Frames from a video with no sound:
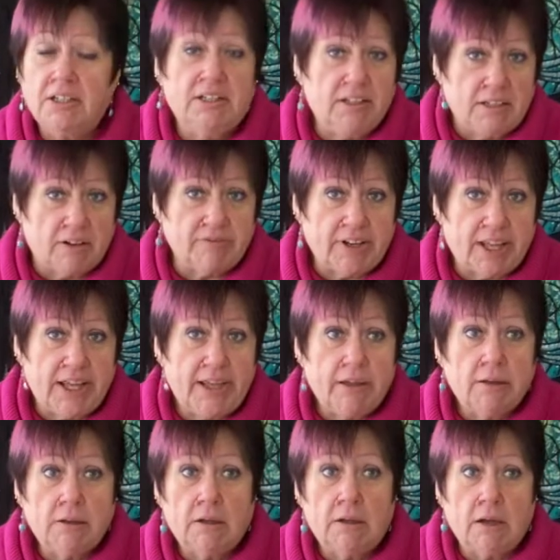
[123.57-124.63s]
Lovely.
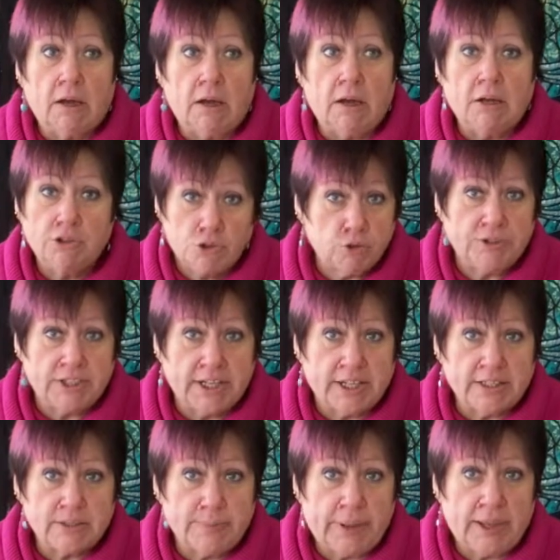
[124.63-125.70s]
Join the
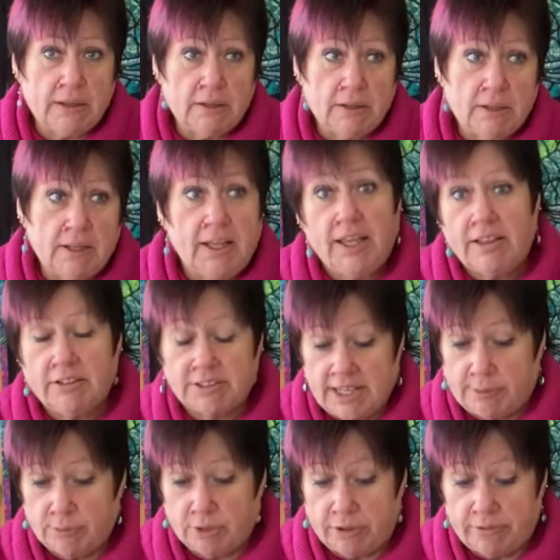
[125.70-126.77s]
next bit in the
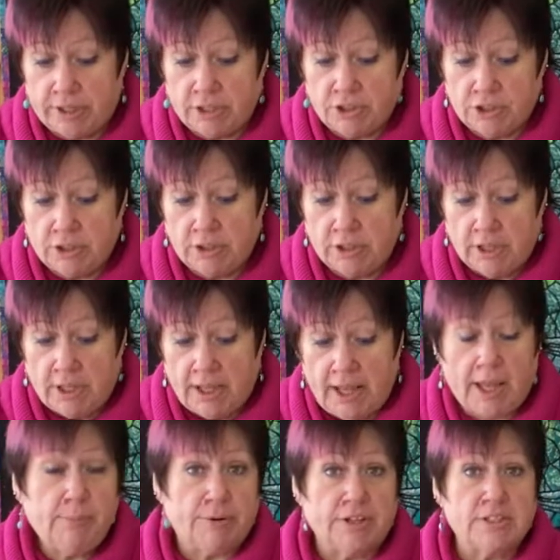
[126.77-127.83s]
same direction.
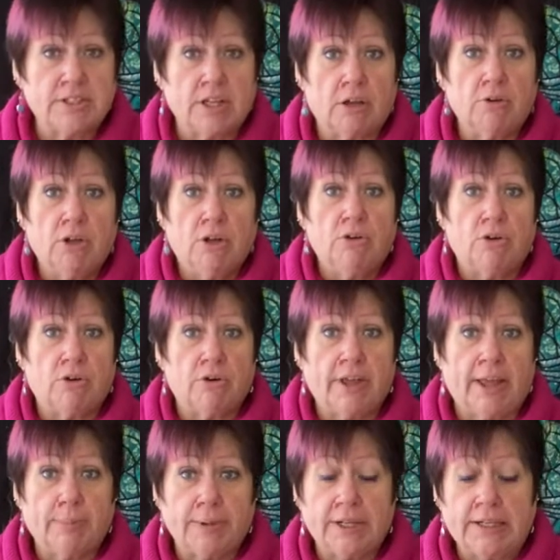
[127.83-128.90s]
Hey presto, log
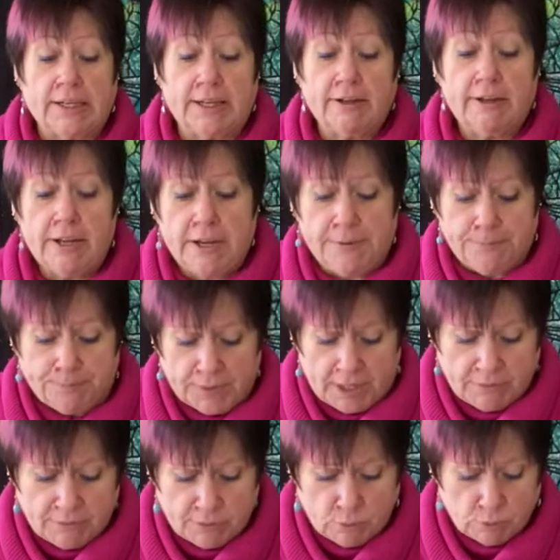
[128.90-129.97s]
cabin. Now,
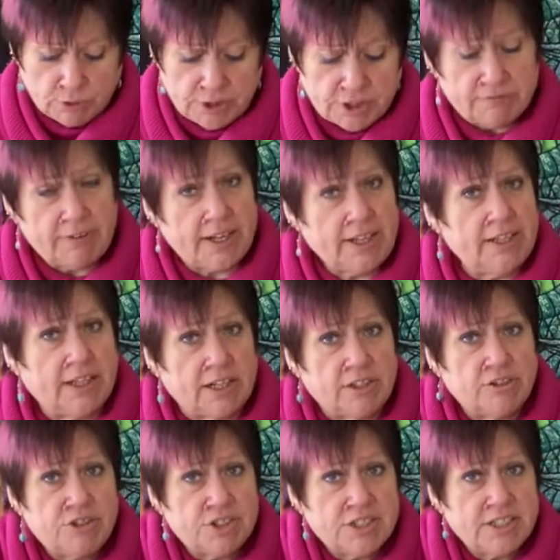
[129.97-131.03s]
if you wanted a regular,
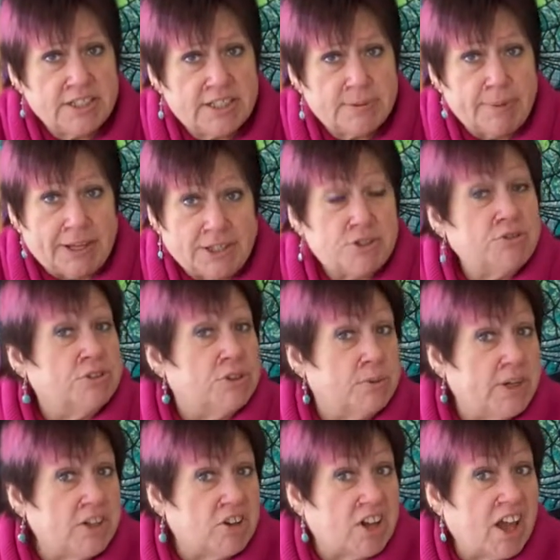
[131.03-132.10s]
you just need to make sure that
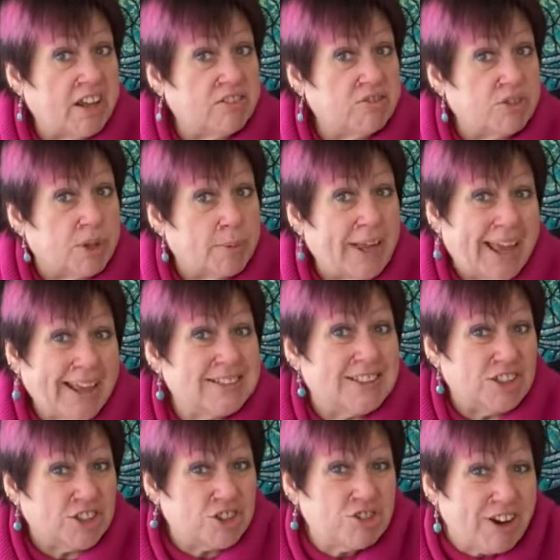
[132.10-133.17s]
when you're cutting all your bits
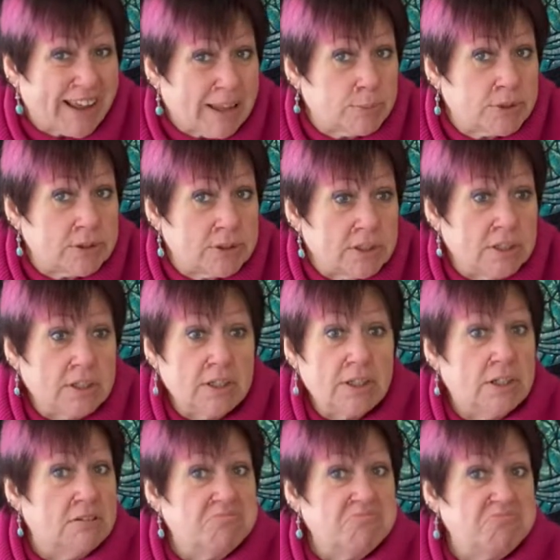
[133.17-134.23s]
and your strips,
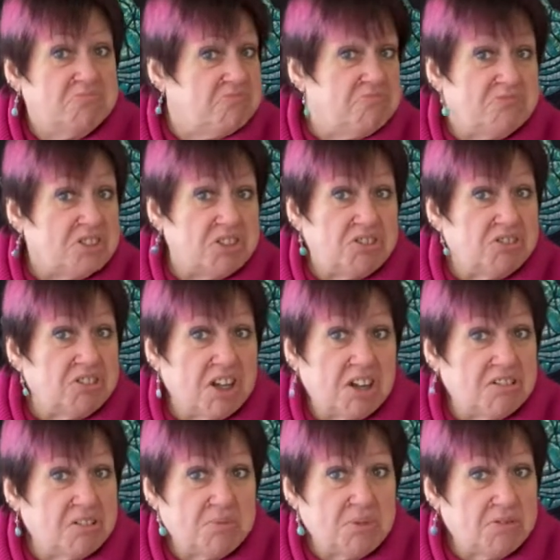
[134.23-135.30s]
that you cut
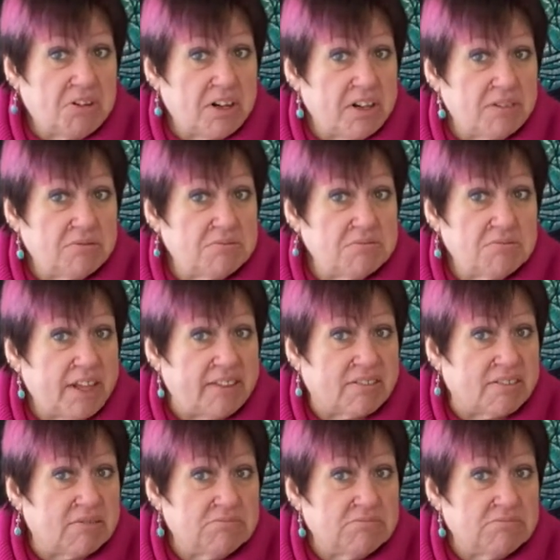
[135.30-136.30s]
them the right width.